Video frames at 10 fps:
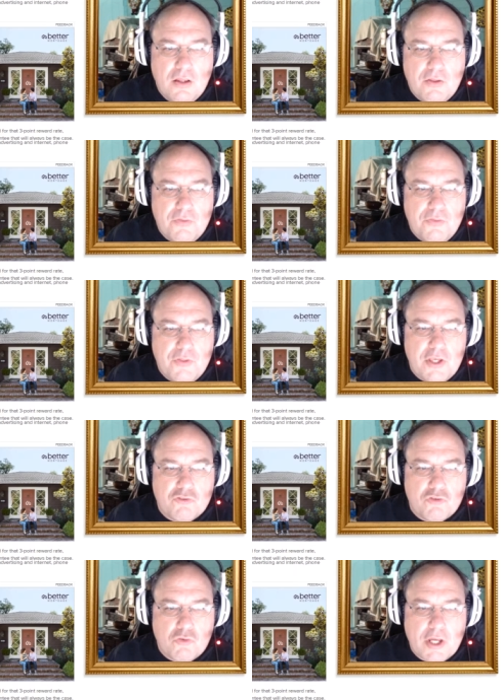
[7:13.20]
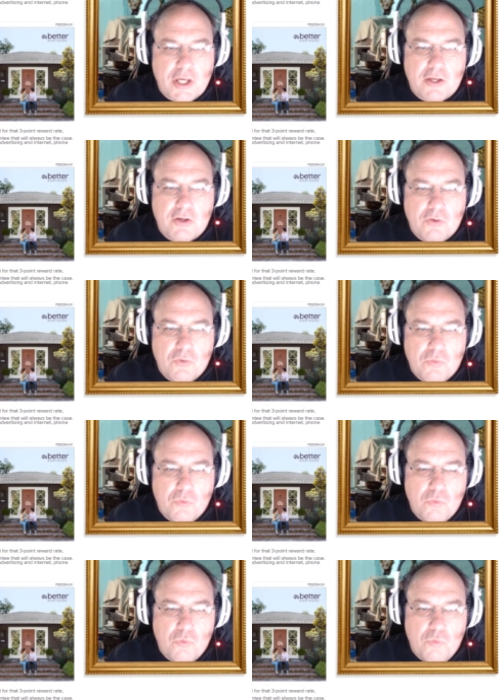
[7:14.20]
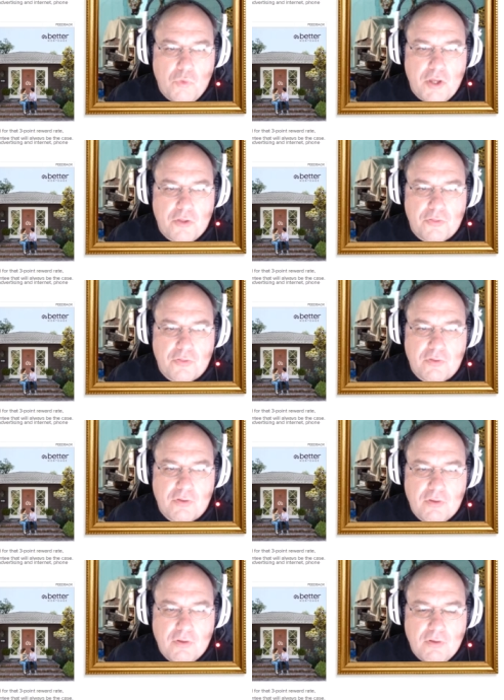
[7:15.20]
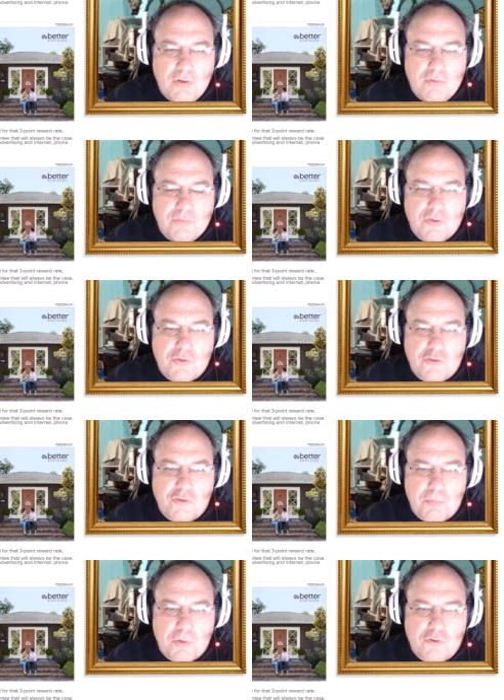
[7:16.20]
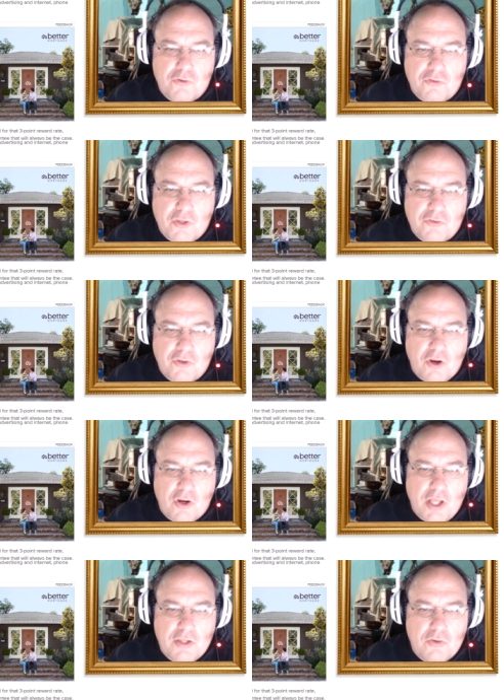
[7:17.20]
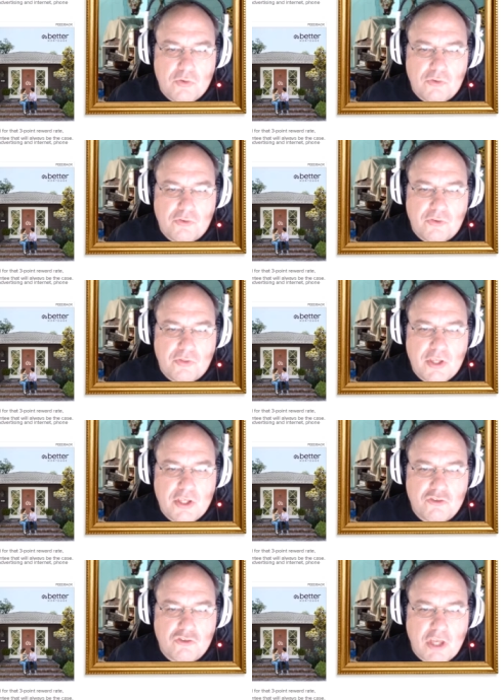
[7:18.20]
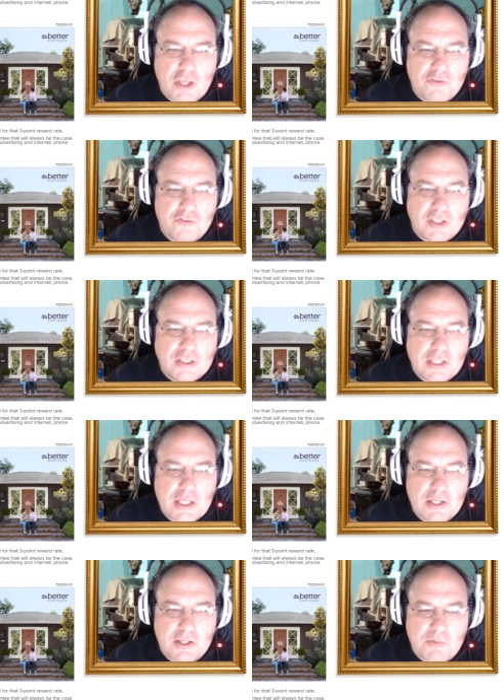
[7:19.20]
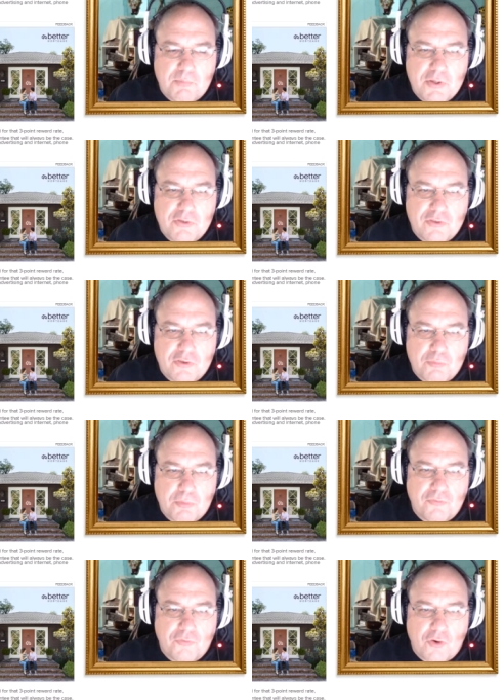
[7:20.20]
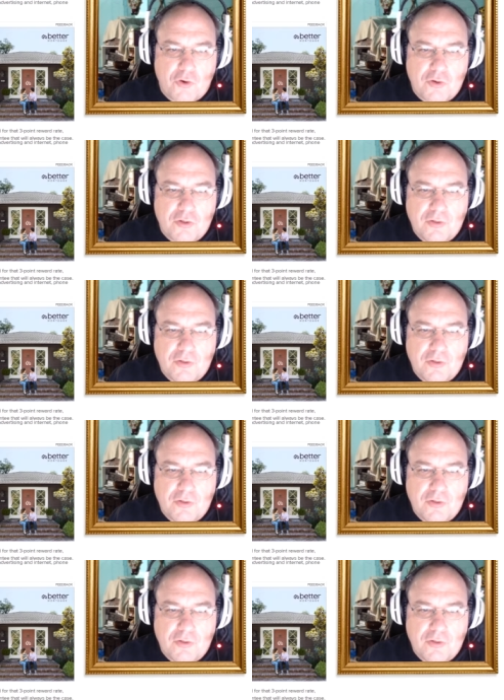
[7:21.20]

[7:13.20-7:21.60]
the trick with the Tesla purchase is the card I used, the Chase Ink Business Preferred.